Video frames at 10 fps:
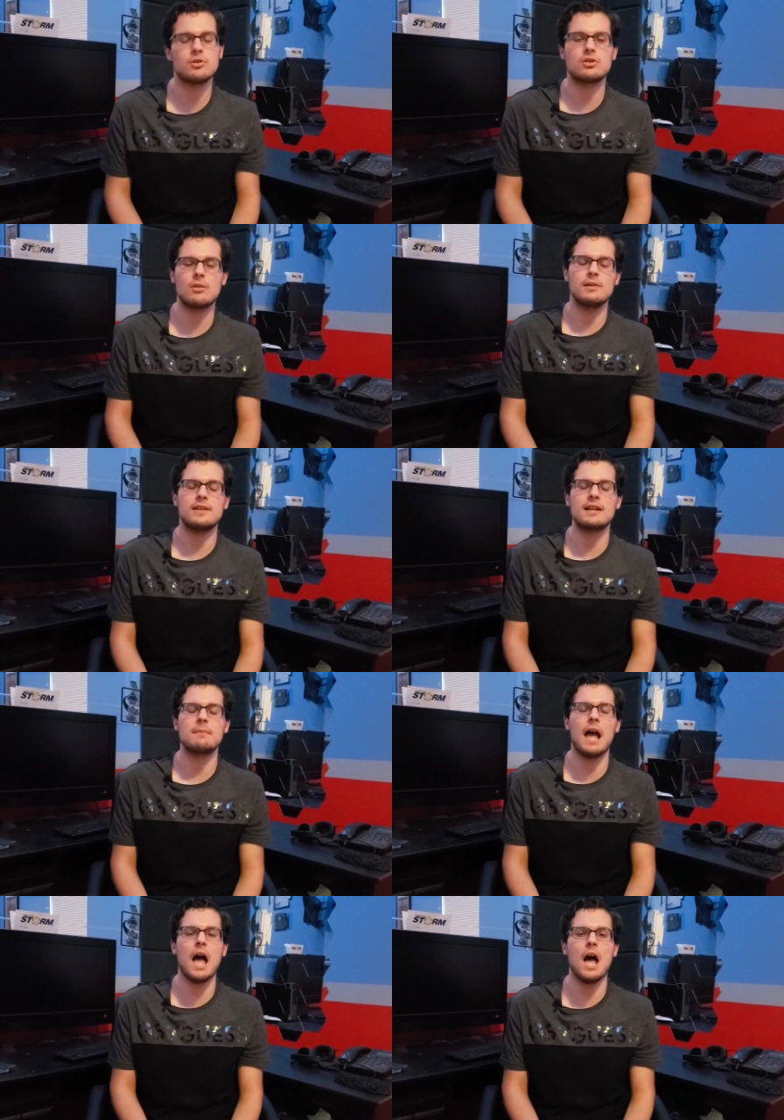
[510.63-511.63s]
just, somebody text
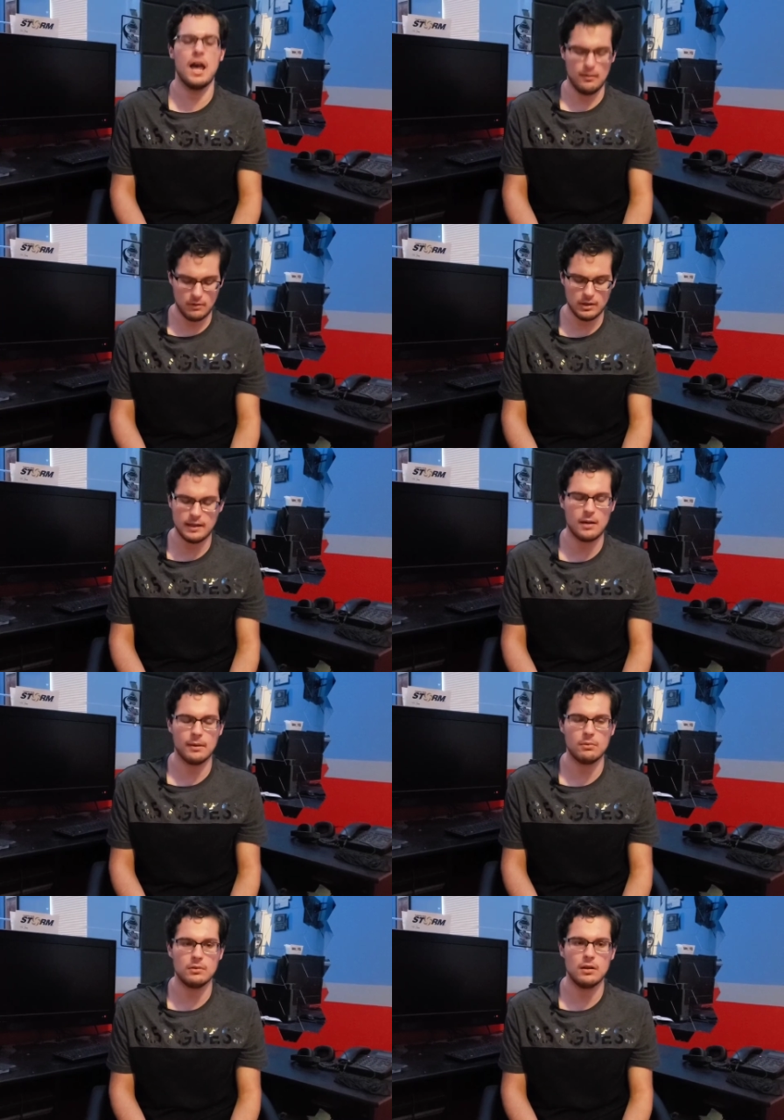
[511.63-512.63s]
me ah, and I'm looking down, I'm
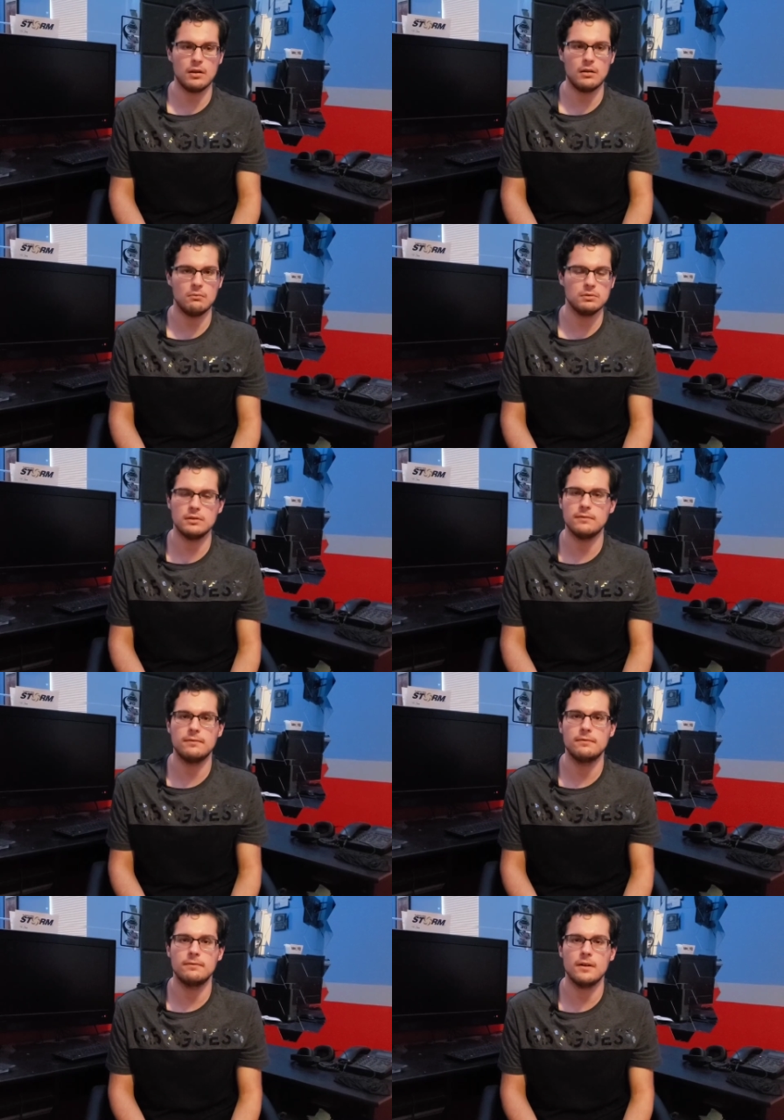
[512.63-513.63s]
like, what, what the
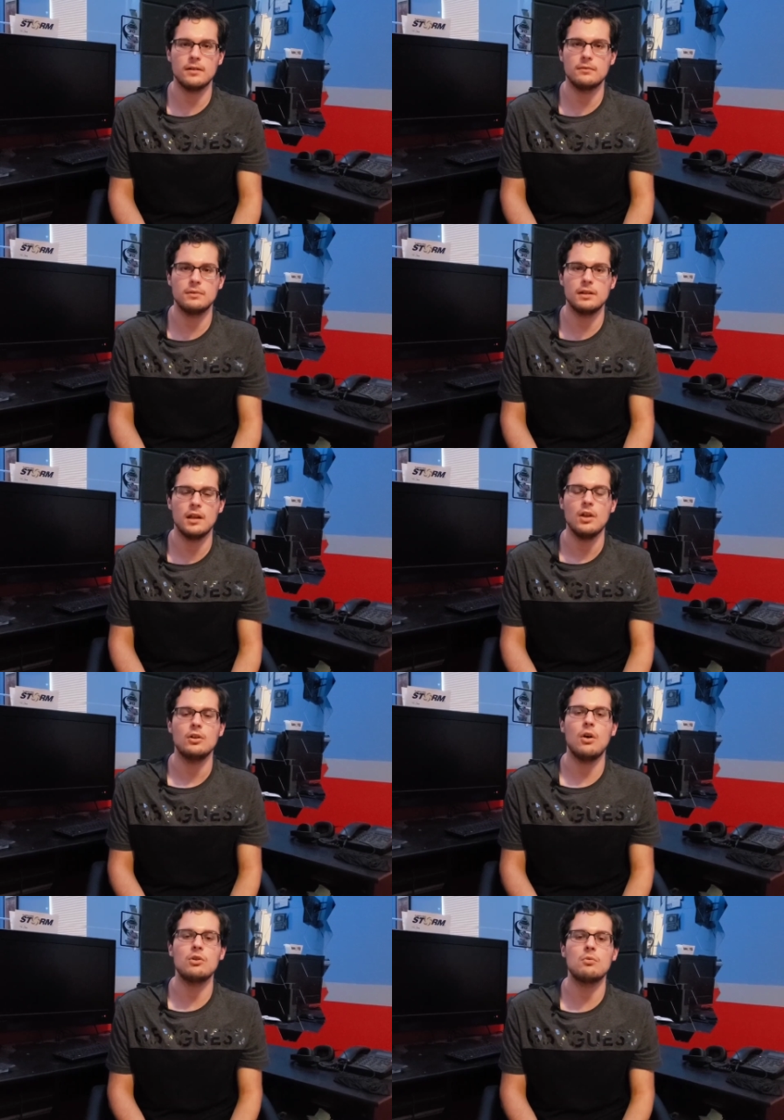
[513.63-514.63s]
fuck? What? Are they?
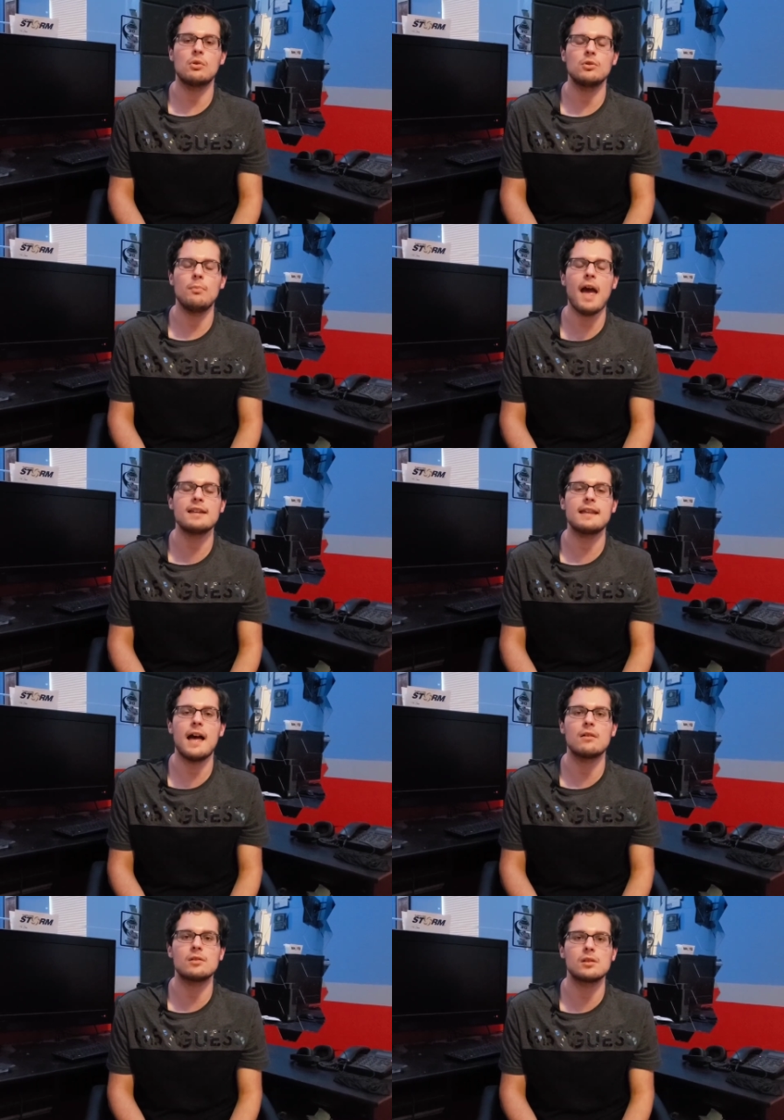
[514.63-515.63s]
Oh, you were you passed the
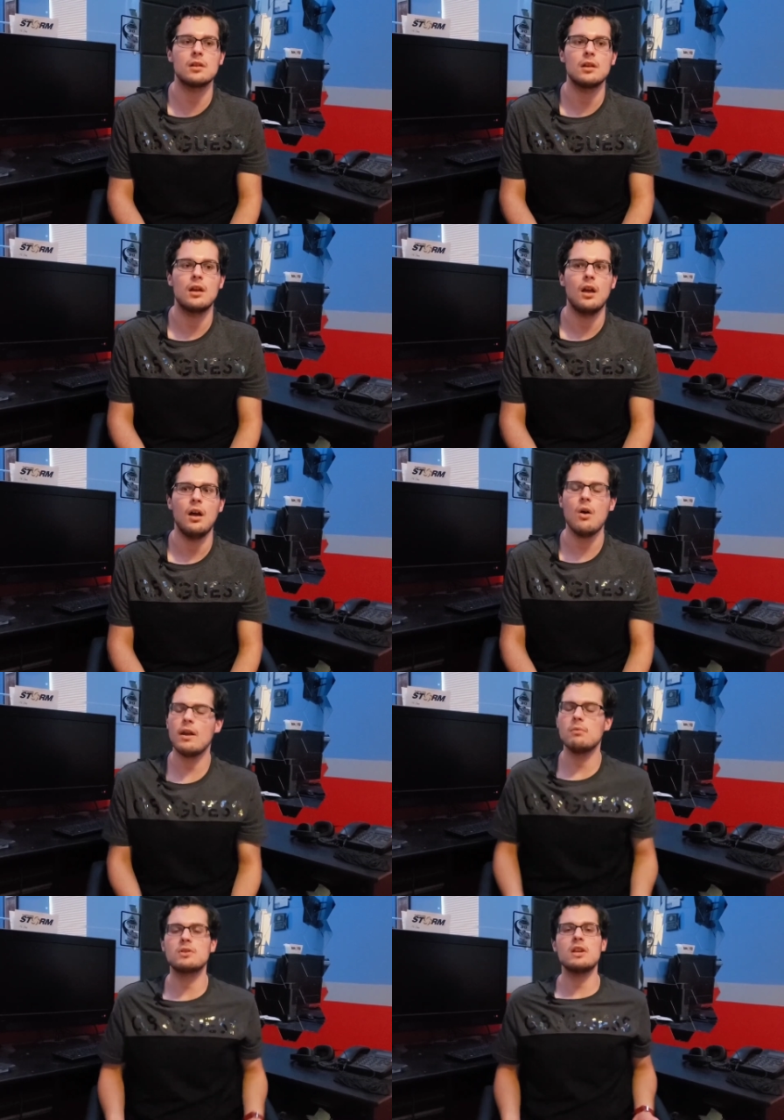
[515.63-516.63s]
house?
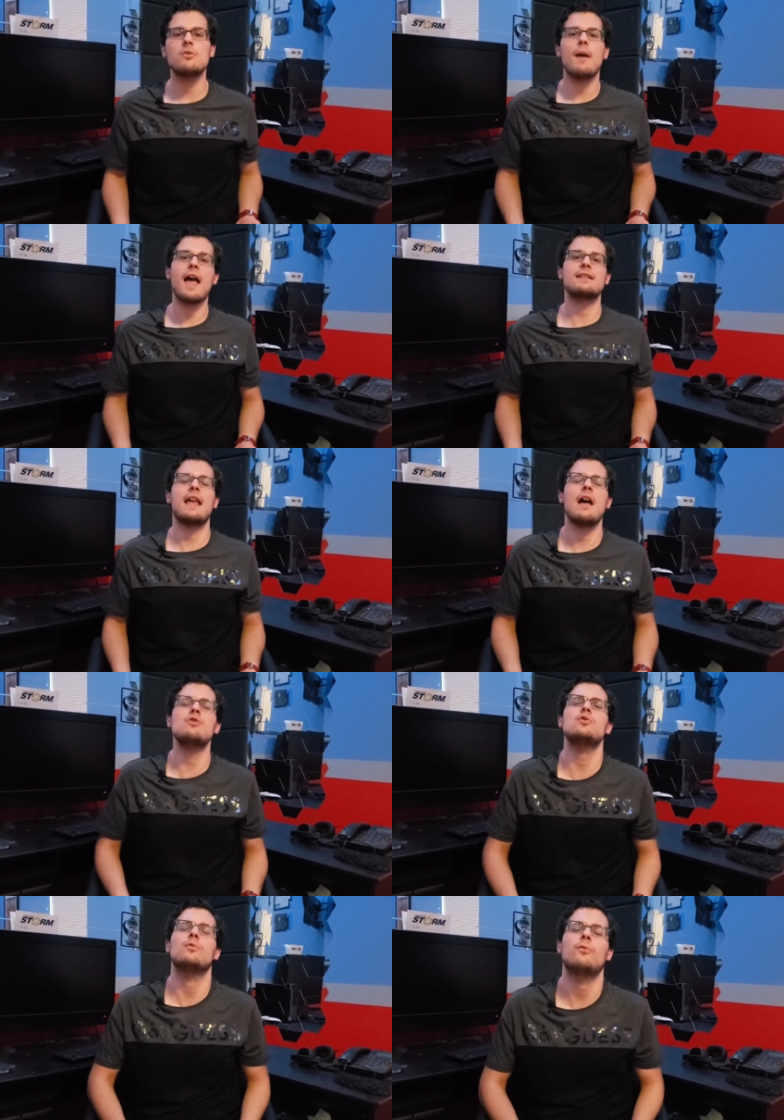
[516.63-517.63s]
Okay, well, say you passed the
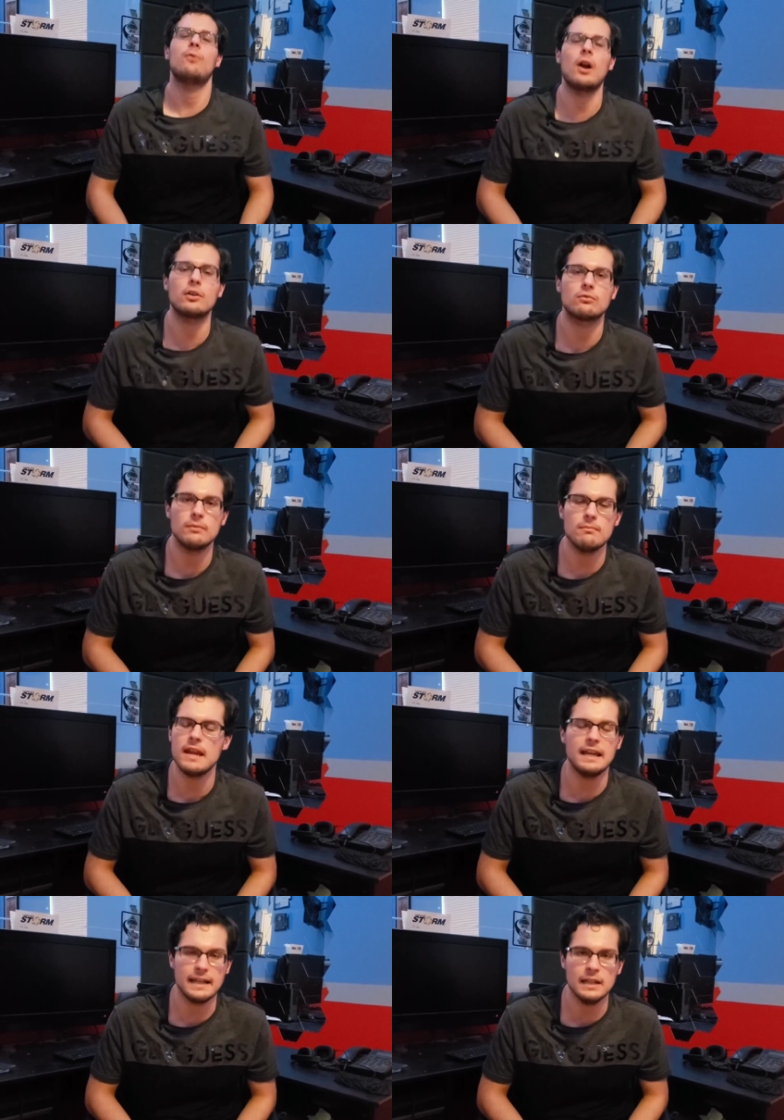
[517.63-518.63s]
house, you fucking
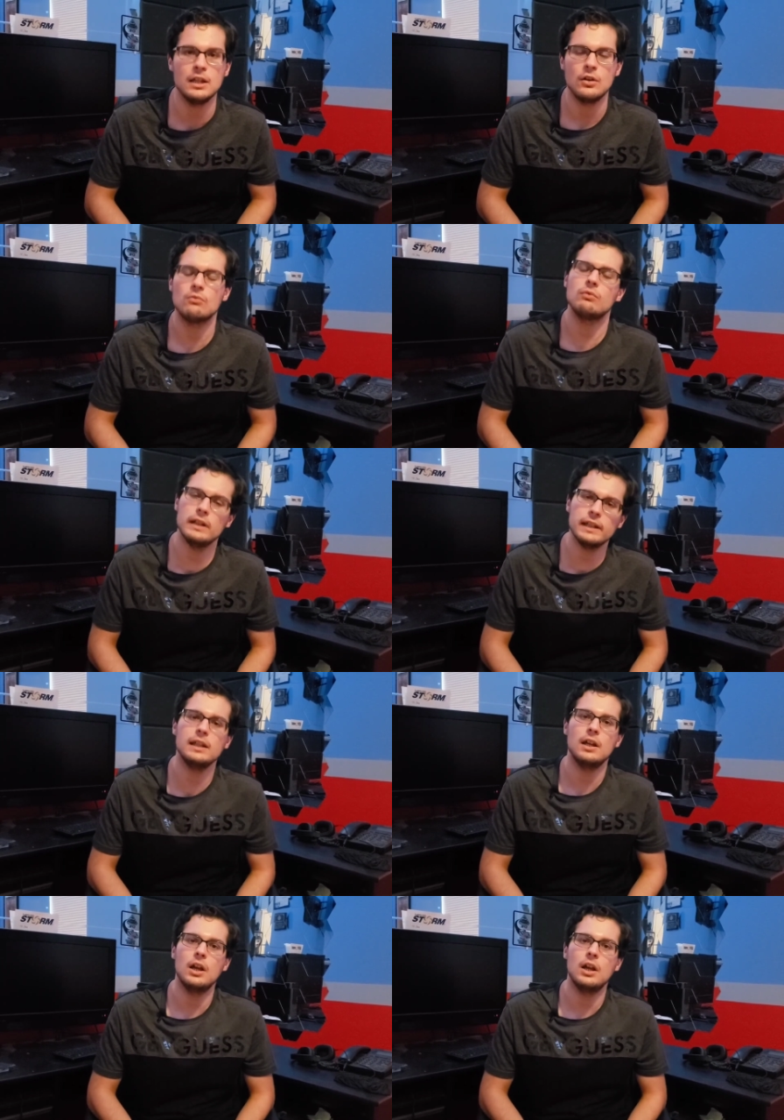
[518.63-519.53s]
idiot. Really?